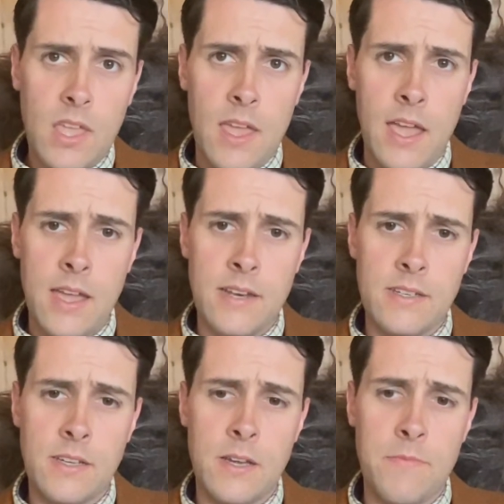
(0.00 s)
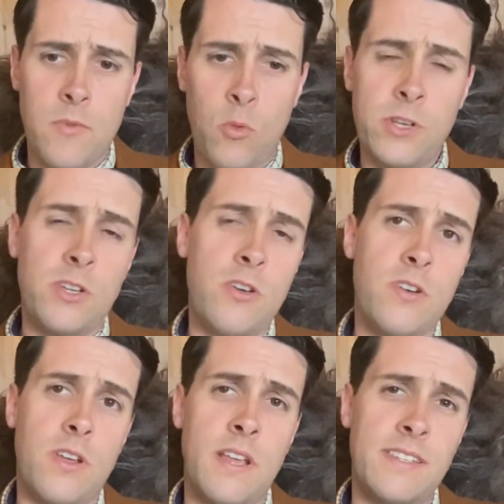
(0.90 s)
And we
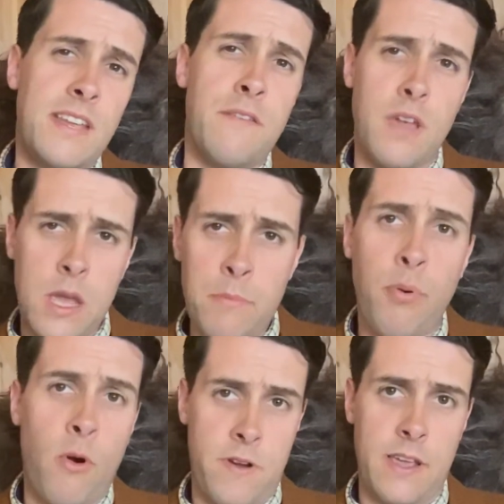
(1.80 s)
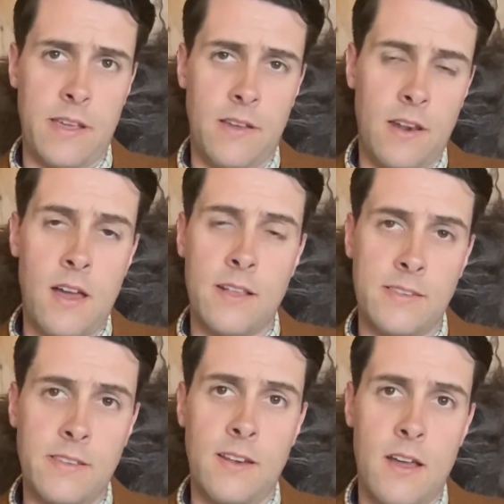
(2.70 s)
should, instead of importing
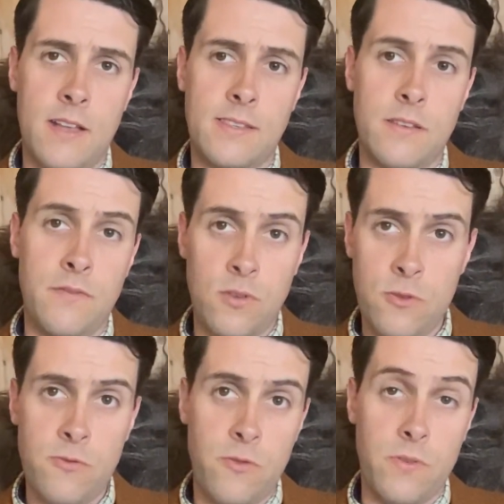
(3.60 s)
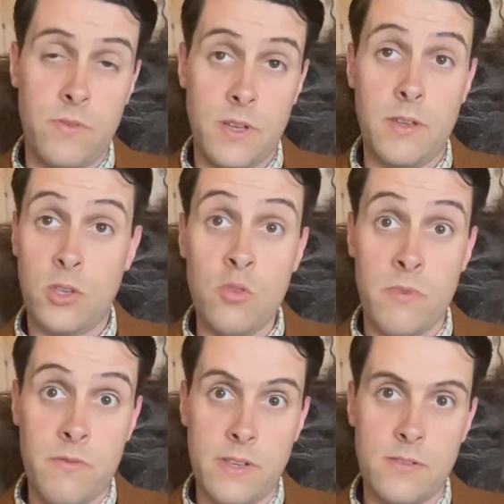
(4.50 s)
lots and lots of new
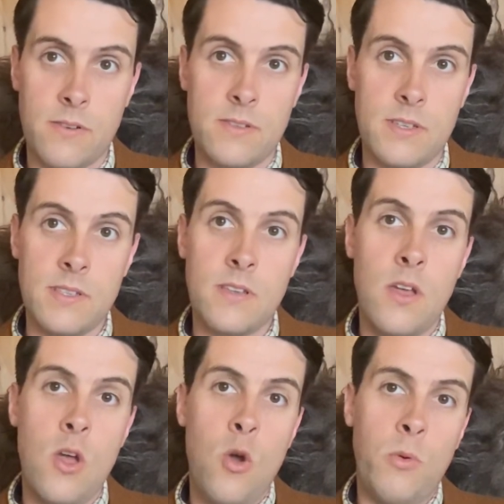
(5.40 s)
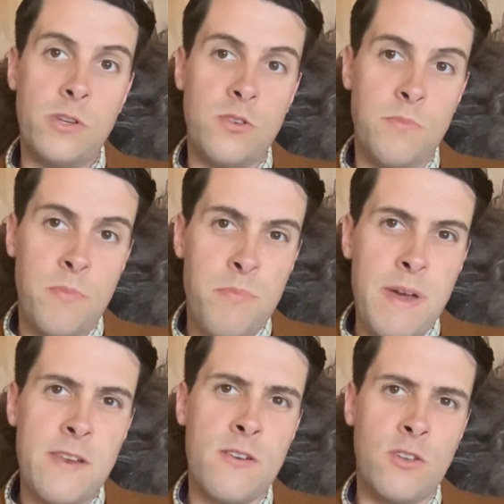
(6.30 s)
human resources, we should
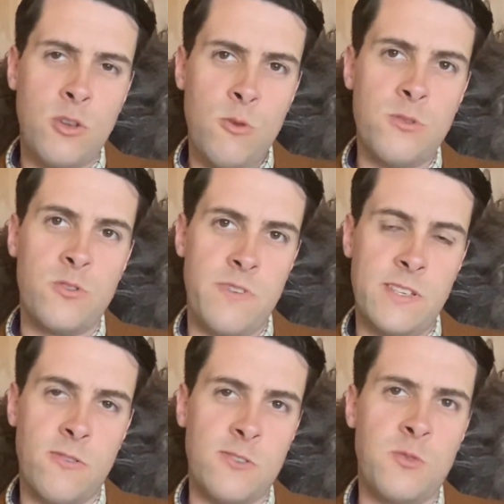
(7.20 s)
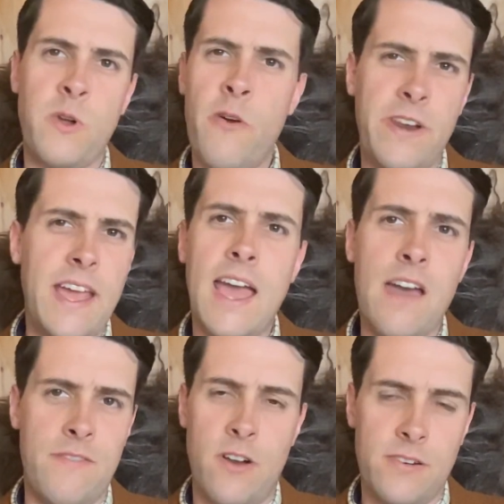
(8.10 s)
better use the resources we already
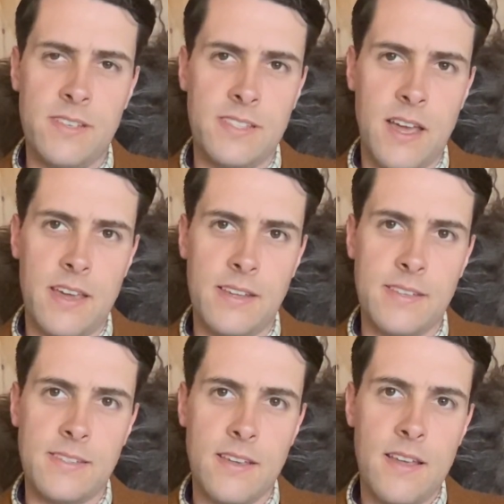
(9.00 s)
have in our societies.